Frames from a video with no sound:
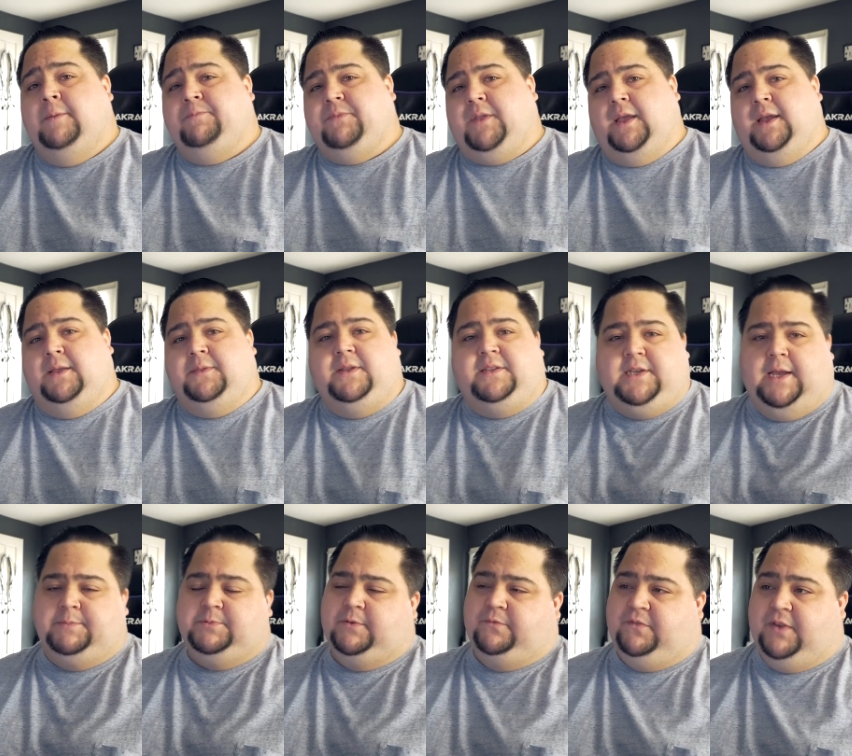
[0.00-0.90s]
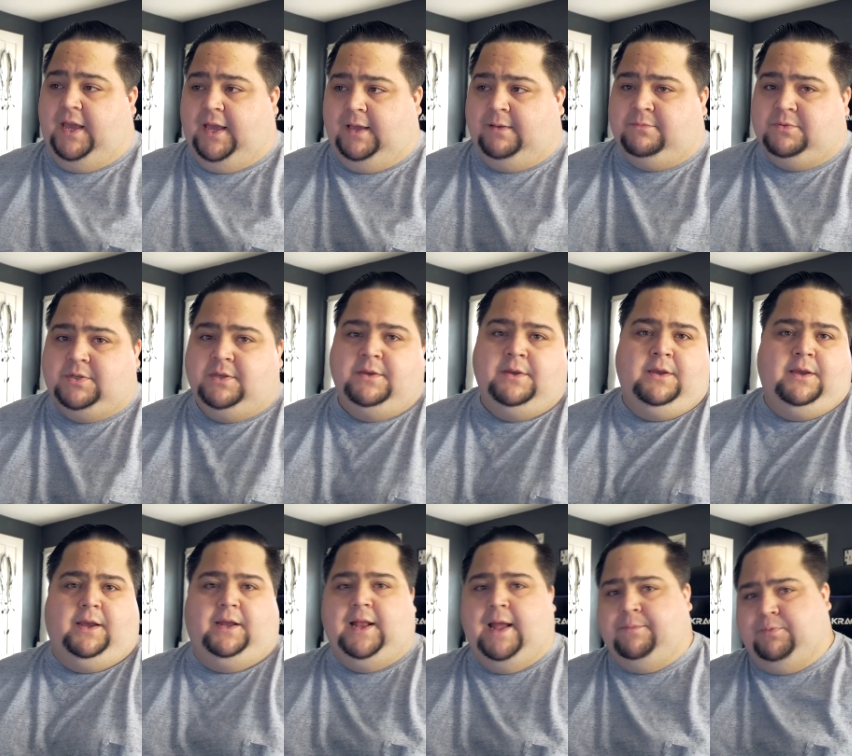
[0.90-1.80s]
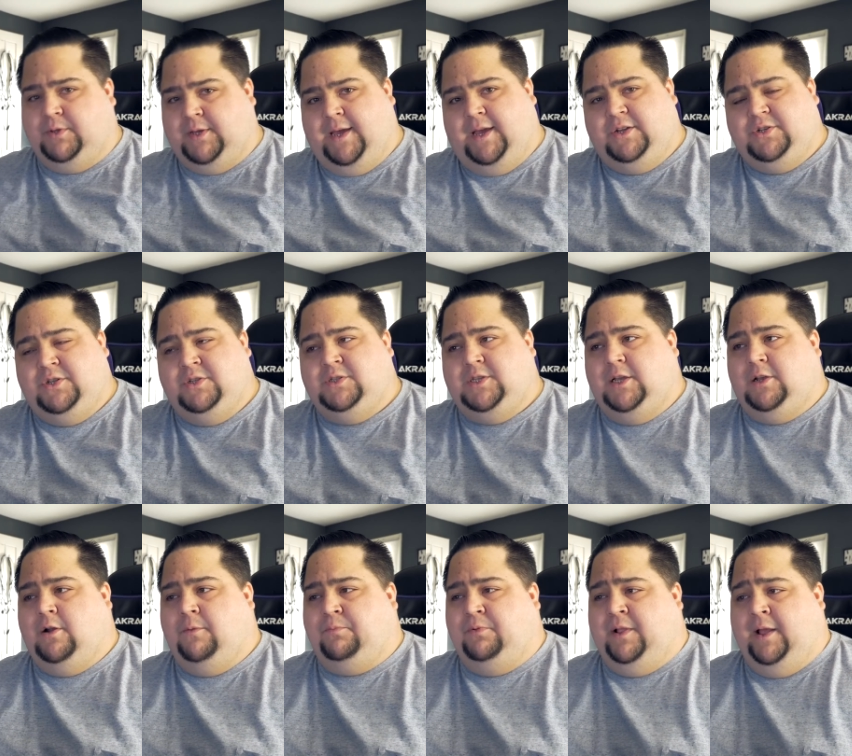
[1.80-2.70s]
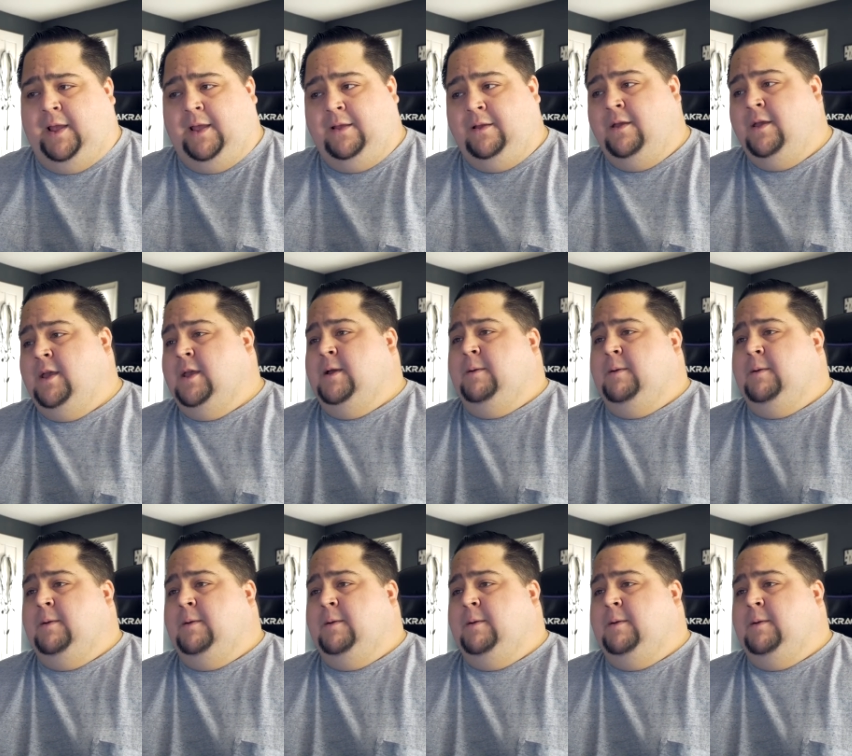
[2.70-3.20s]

in the types of games and applications that you're playing.